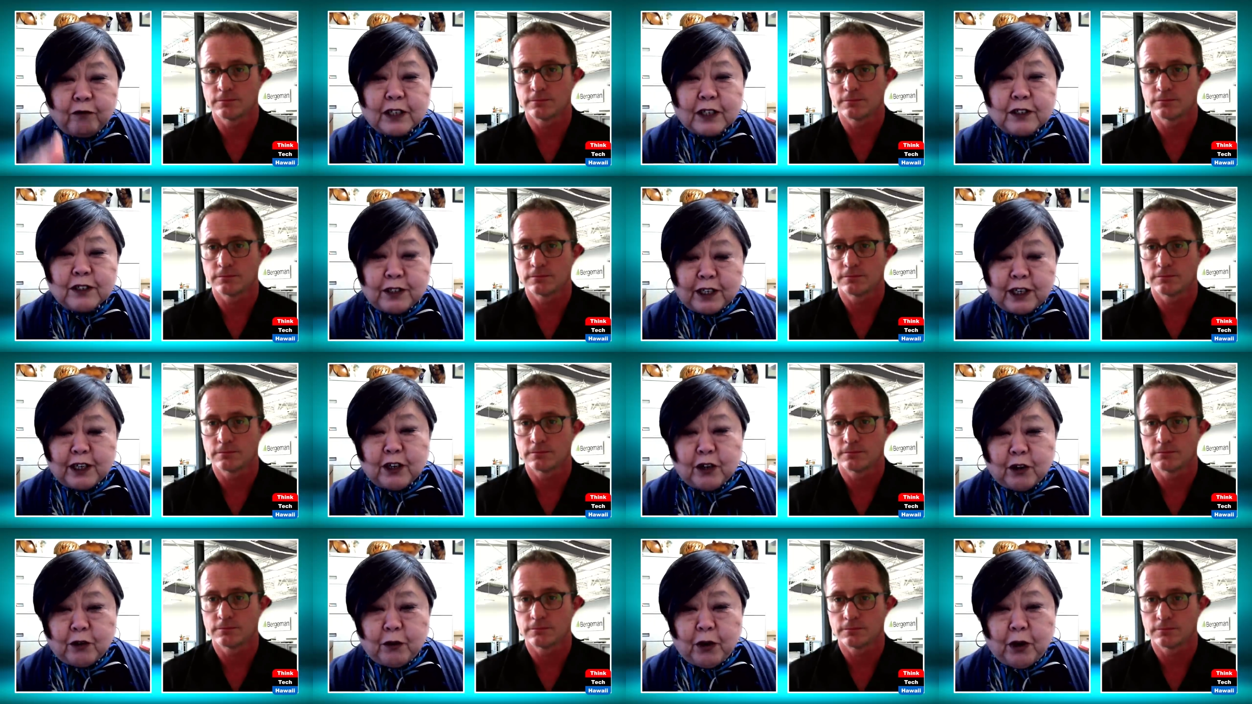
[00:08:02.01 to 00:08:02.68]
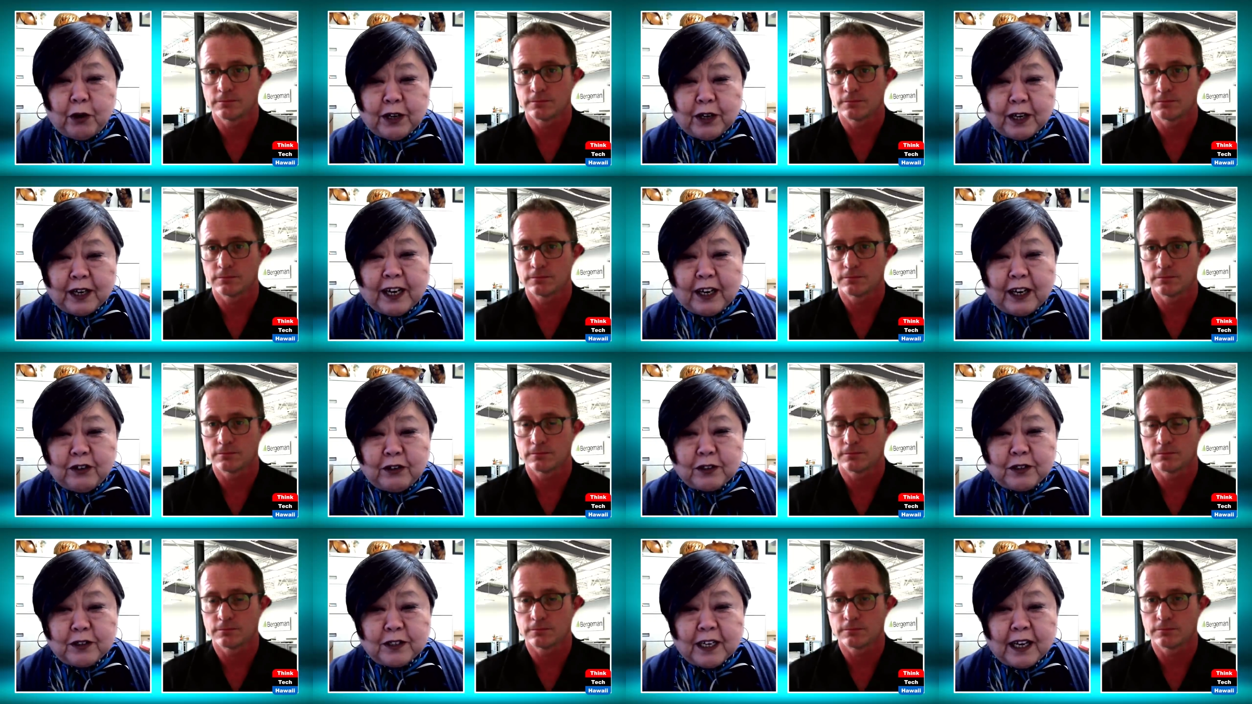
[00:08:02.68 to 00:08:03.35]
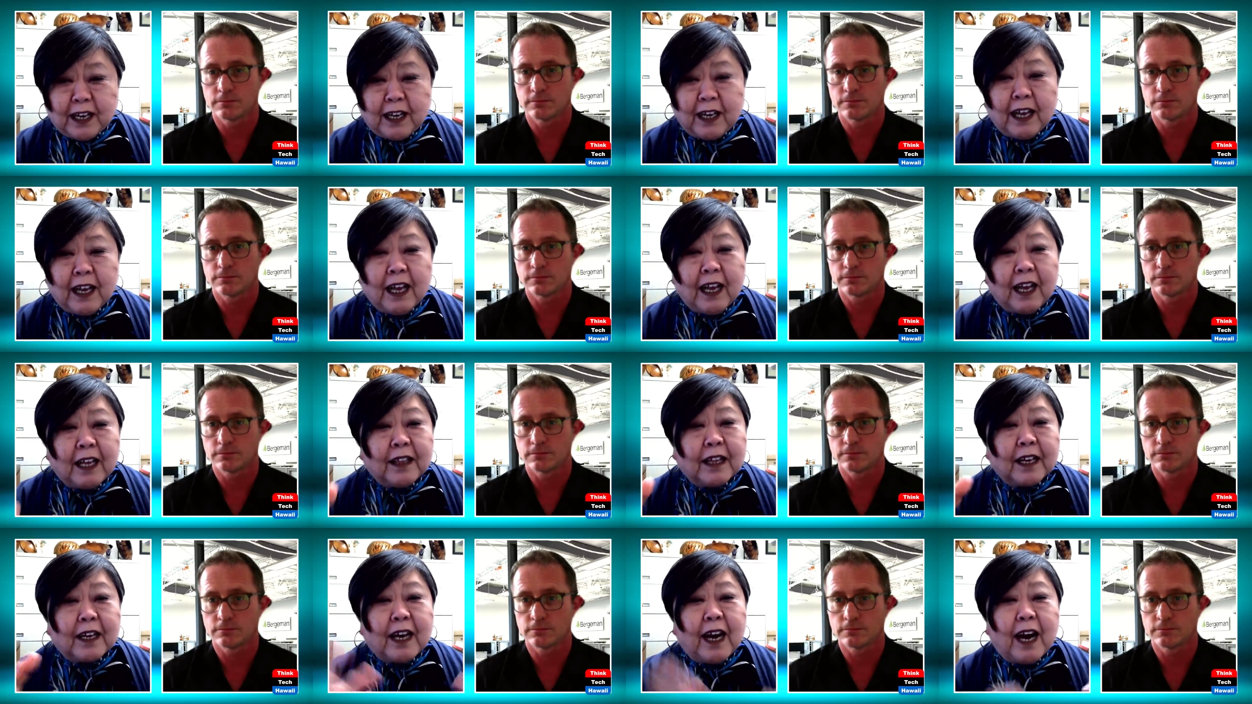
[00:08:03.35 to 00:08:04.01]
Speaker 1: rusted and corroded, like you say,
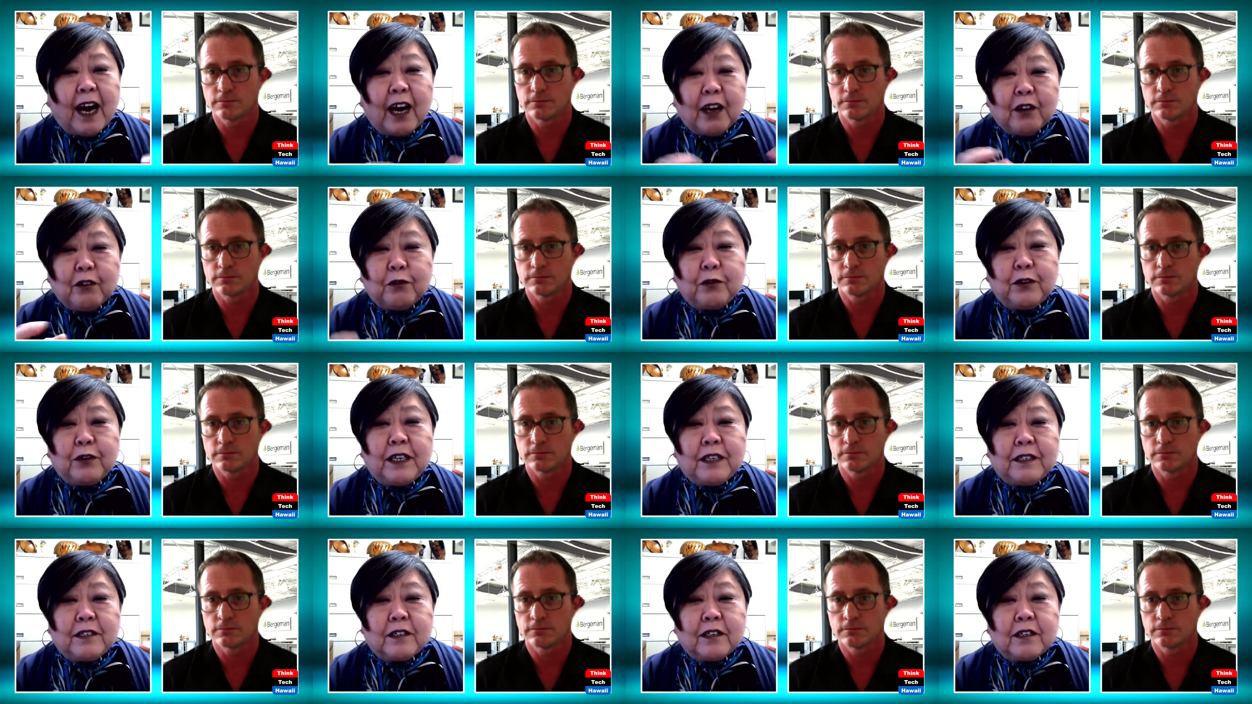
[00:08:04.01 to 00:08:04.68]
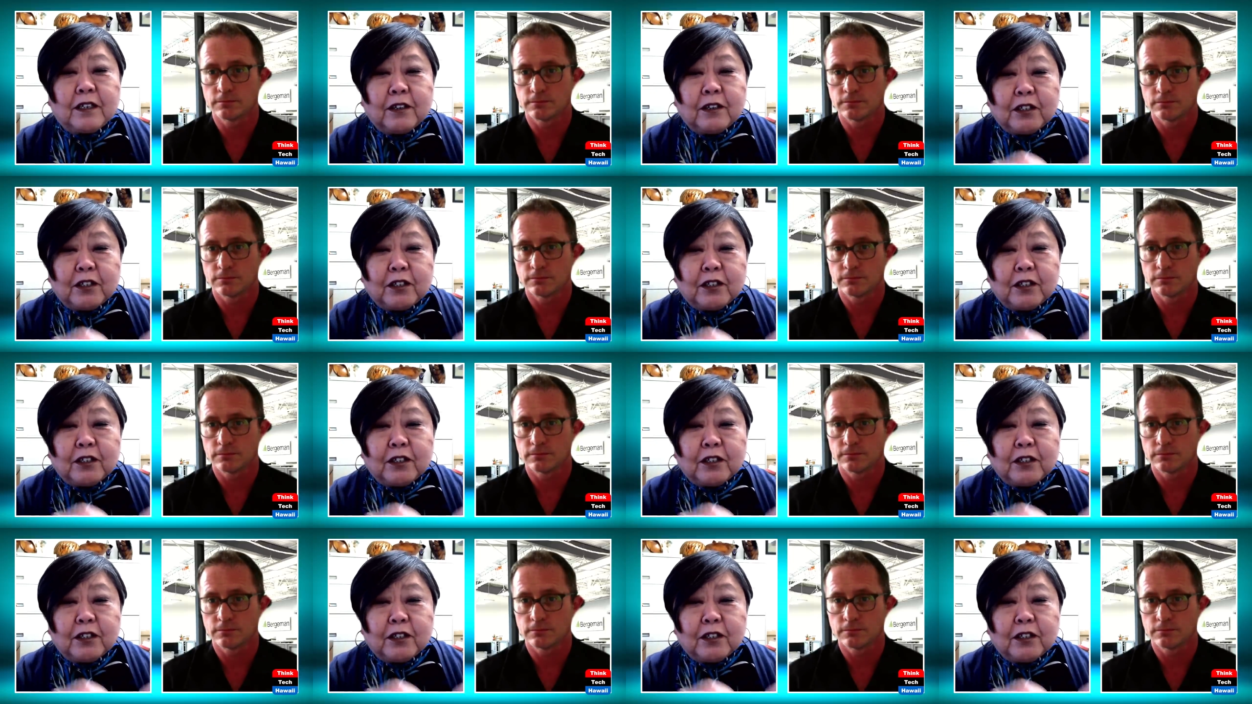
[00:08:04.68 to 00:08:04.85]
the concrete